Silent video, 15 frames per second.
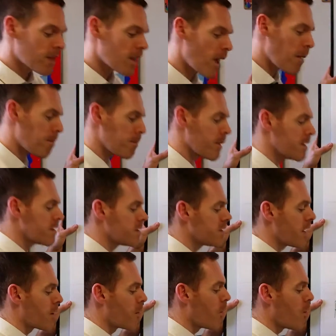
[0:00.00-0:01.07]

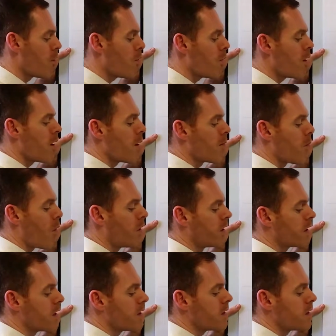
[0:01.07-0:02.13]

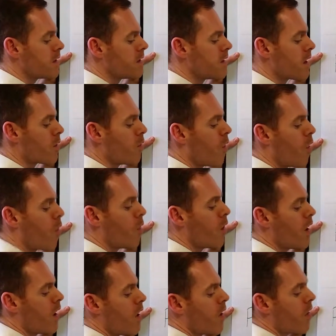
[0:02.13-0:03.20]

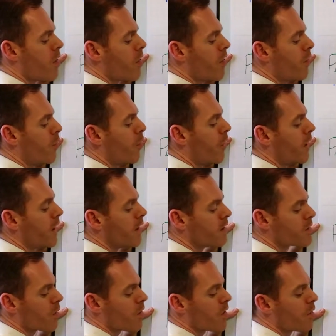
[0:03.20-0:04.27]
0.03.
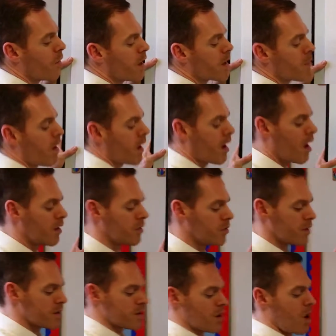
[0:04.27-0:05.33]
So 3 in my
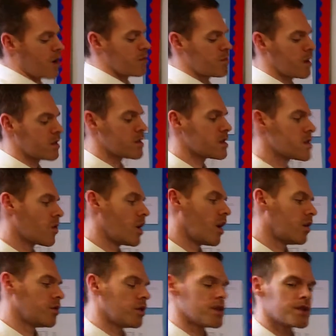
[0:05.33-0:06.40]
hundredths column, because it's
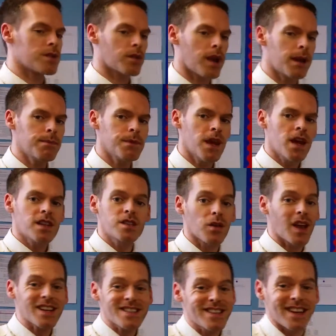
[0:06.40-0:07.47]
300ths, okay? So
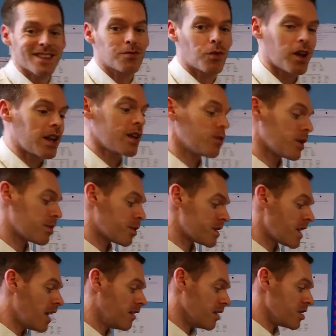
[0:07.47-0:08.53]
that's it, really, with
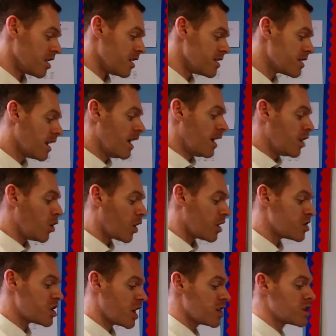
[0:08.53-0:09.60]
percentages. You
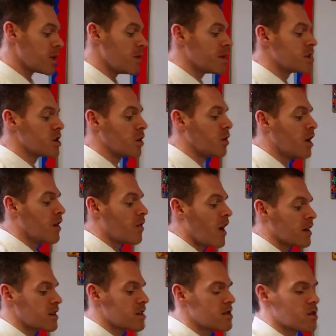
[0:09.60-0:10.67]
can change them into
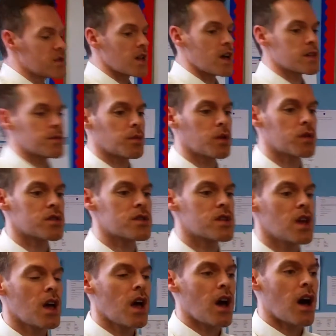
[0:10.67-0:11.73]
fractions or decimals,
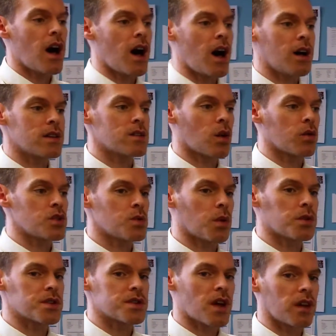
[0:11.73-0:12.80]
as long as you
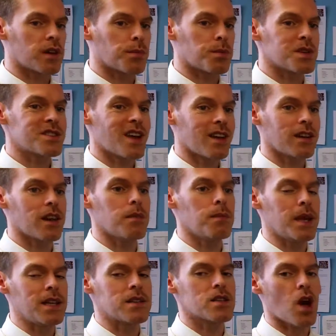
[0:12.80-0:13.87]
understand that percent
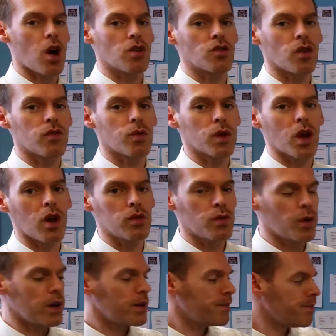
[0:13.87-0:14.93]
means out of
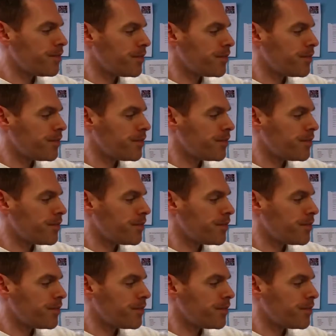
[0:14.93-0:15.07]
100.